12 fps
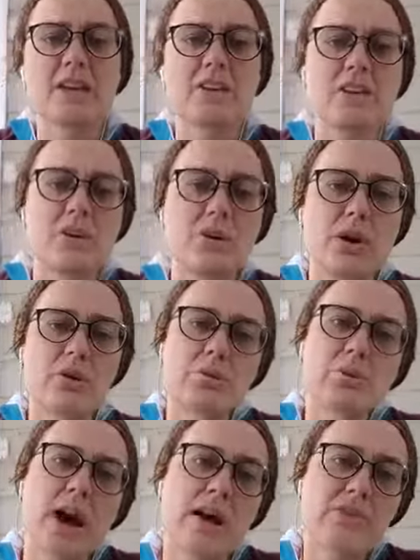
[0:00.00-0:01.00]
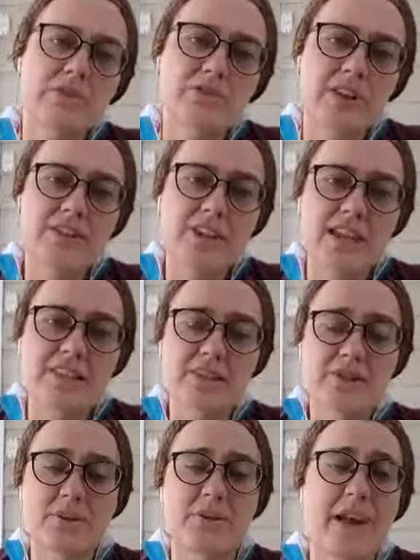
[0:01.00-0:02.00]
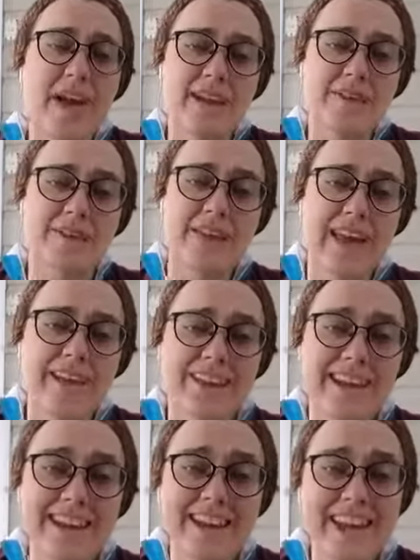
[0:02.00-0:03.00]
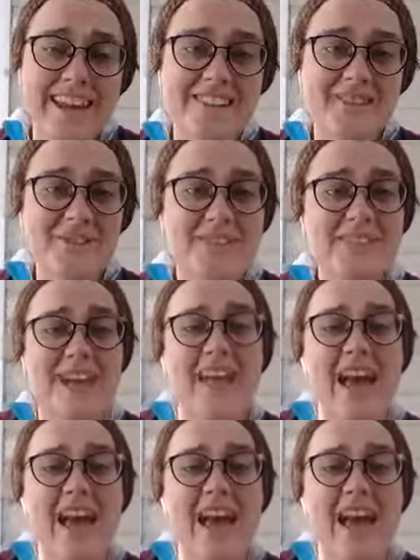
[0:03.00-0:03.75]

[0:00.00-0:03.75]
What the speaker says: you will have to reach out to our calculator angels,